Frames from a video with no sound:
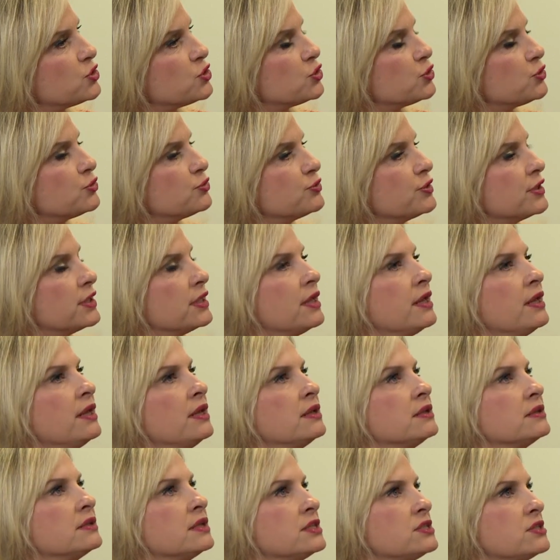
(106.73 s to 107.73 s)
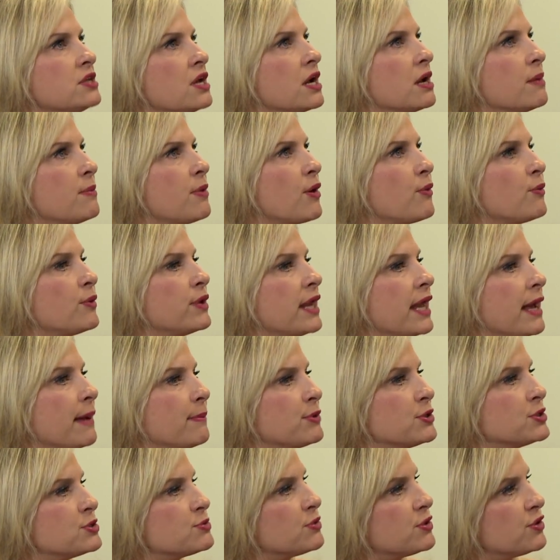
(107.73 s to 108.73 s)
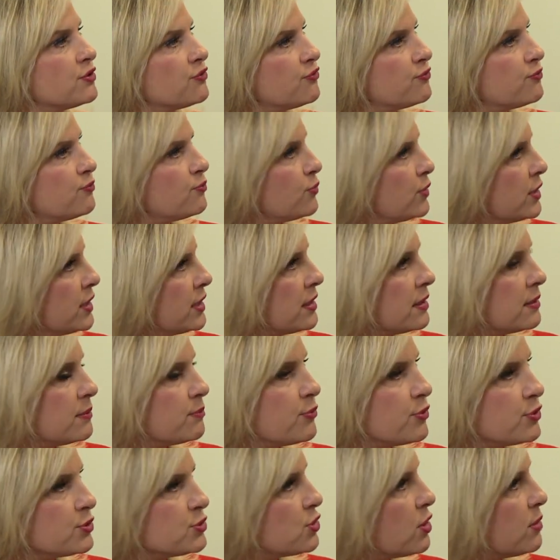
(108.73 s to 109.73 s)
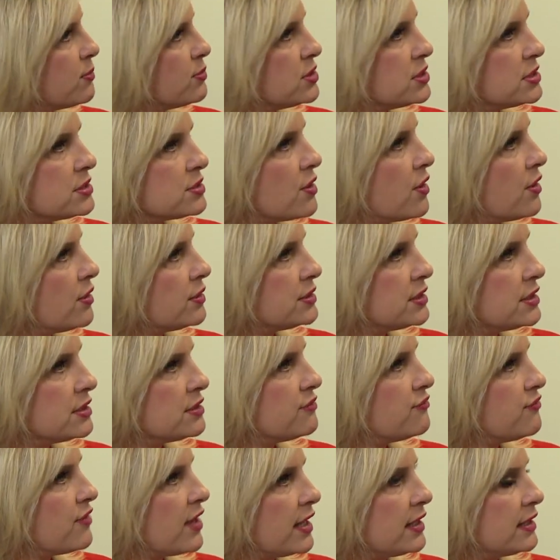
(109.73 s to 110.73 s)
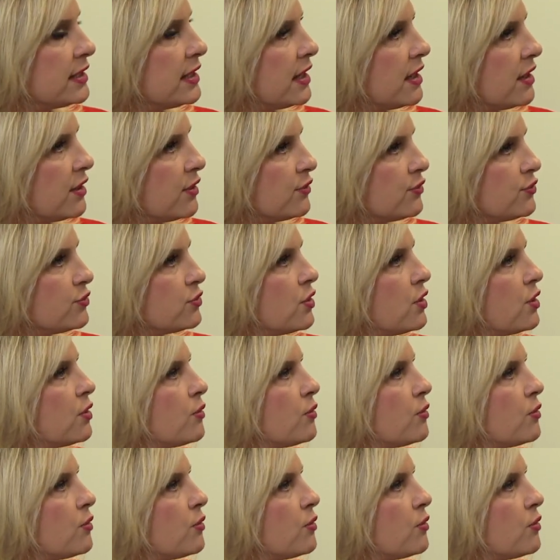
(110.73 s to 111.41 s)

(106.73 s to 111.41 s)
children. Let's talk about what happens when a prescription is called into Valley Health.